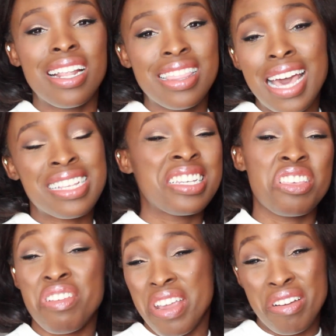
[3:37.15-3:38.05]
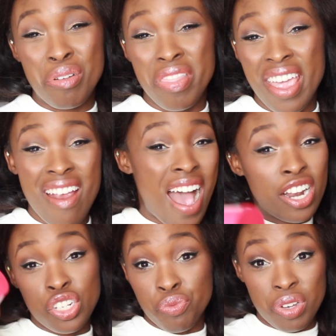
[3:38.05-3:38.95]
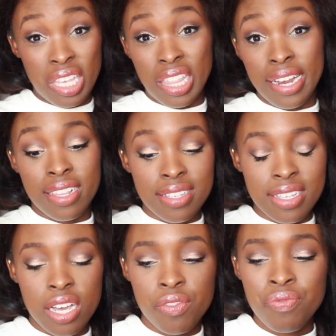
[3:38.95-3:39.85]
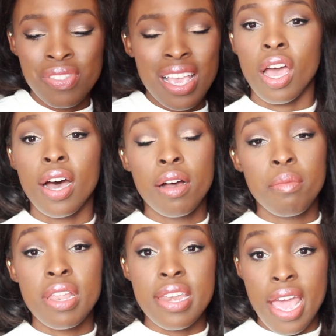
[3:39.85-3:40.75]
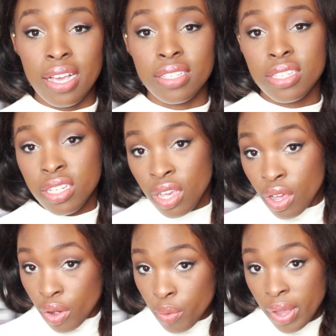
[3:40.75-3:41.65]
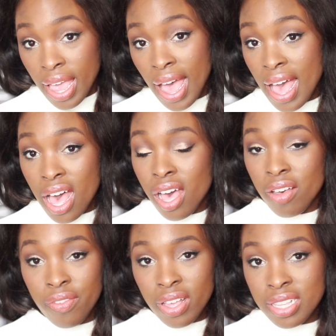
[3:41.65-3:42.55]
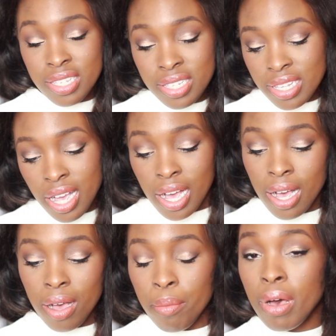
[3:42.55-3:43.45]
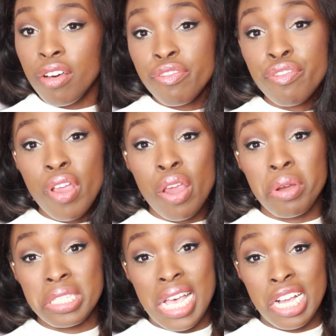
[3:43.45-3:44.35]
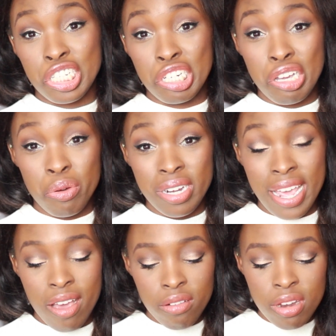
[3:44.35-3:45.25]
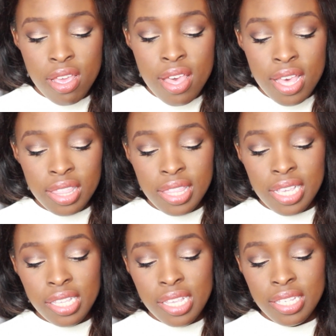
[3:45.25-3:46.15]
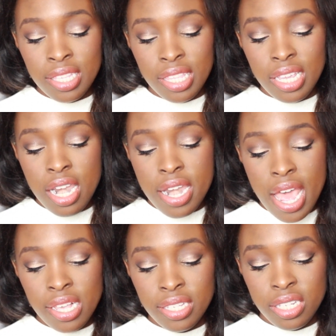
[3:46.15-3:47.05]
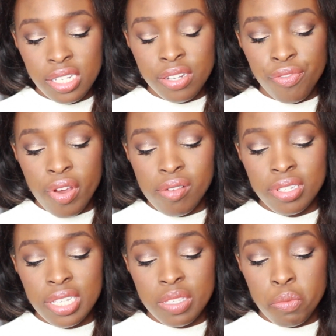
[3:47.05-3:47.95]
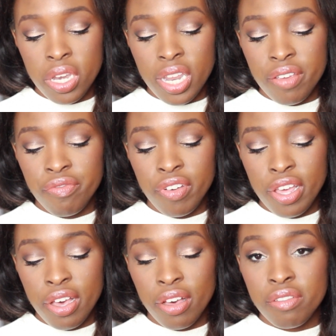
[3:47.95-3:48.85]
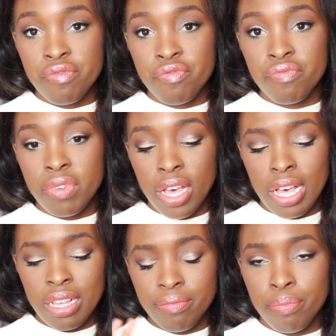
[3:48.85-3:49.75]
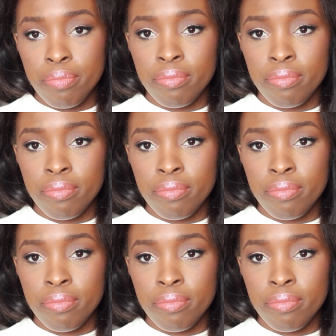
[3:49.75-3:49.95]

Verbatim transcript: that is neither here nor there. I just really like this stuff. Um, next, we have some fragrance action going down. This is the Nest Fragrances Midnight Fleur uh,